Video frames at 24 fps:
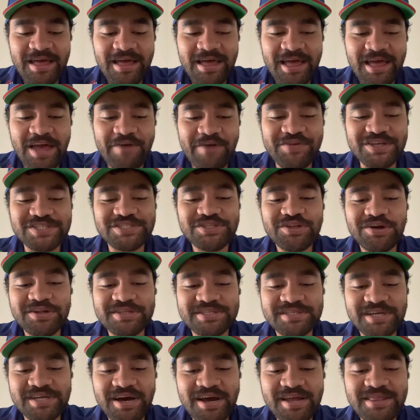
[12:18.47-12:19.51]
it's
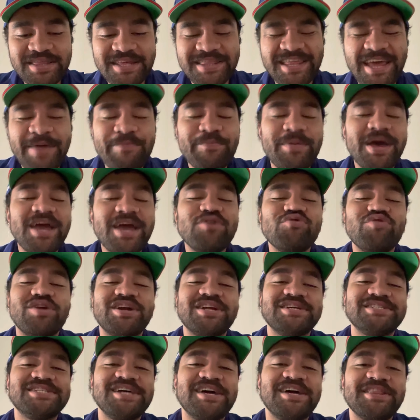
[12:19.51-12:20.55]
not tight, then they may run
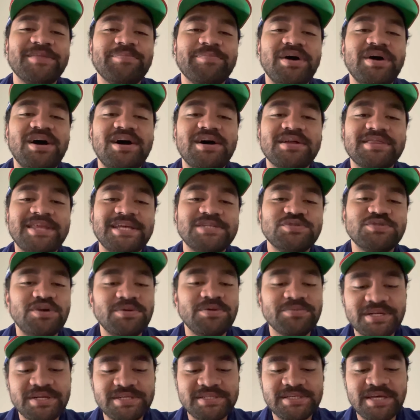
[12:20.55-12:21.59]
us out the park. That's what
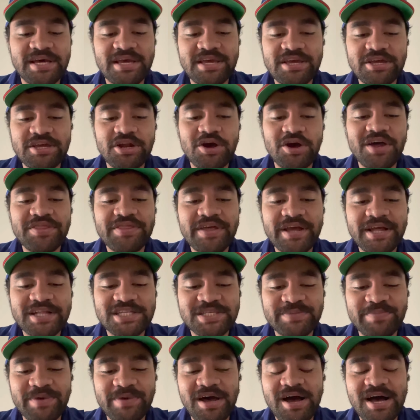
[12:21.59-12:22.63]
I'm going to say. You know, I think
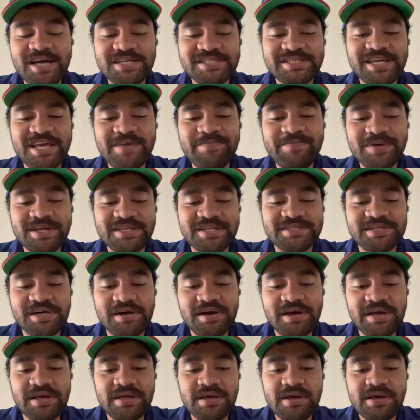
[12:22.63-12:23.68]
it's about us keeping it
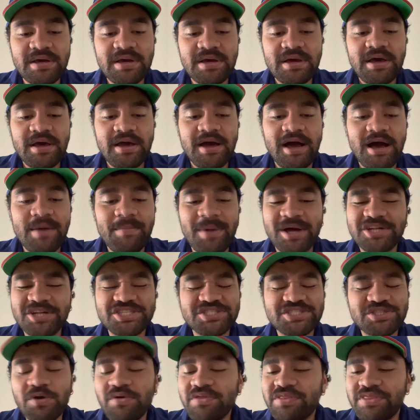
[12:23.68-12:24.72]
tight. I
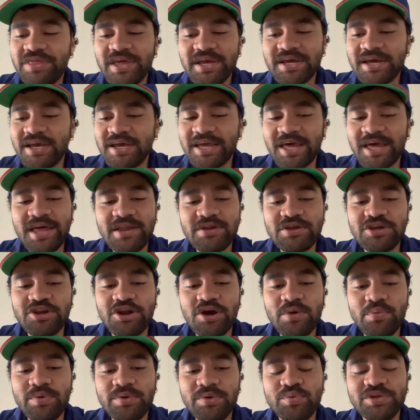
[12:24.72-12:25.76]
just don't think, again, you
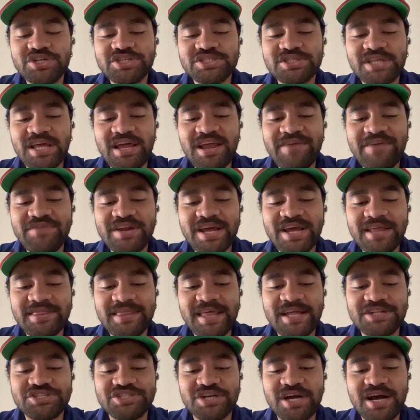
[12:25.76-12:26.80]
know, we just haven't had
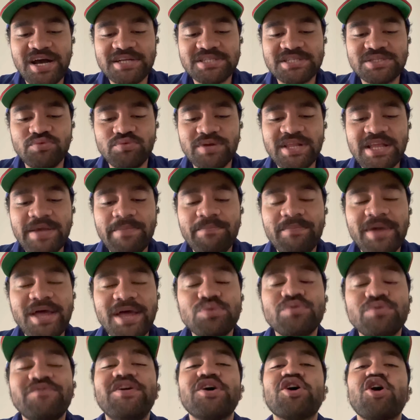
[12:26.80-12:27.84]
that chance to really
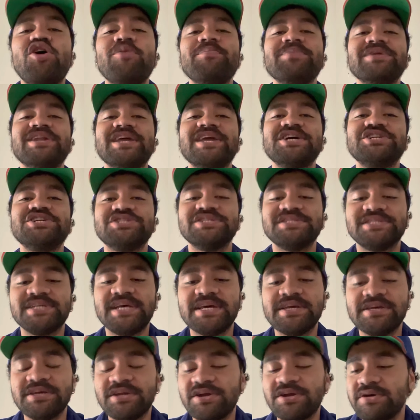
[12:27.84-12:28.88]
mend with our combinations, eh,
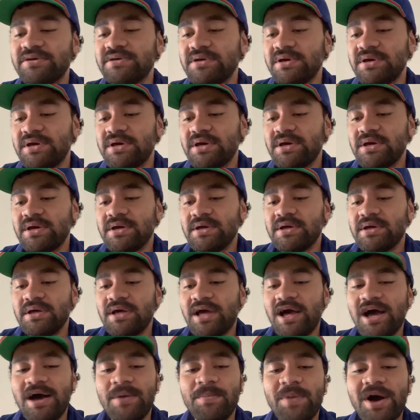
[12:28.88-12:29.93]
you know?
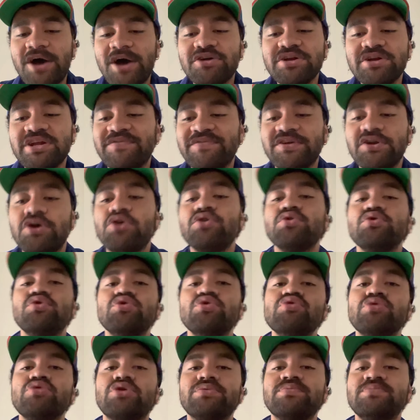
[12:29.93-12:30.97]
I don't even know
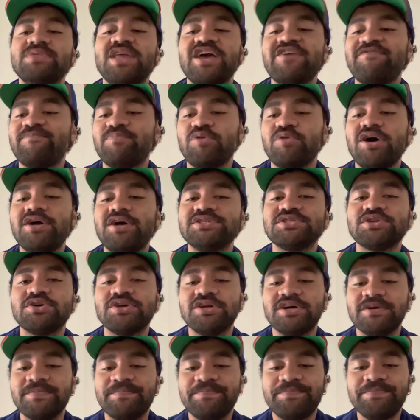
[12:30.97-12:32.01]
who Nath Brown's
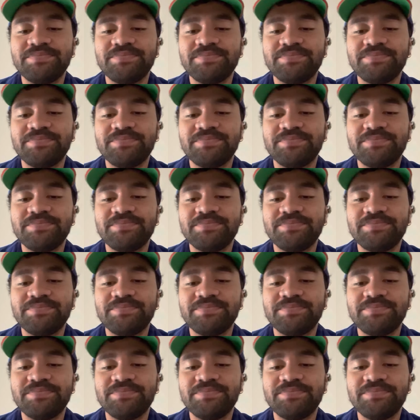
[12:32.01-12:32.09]
going to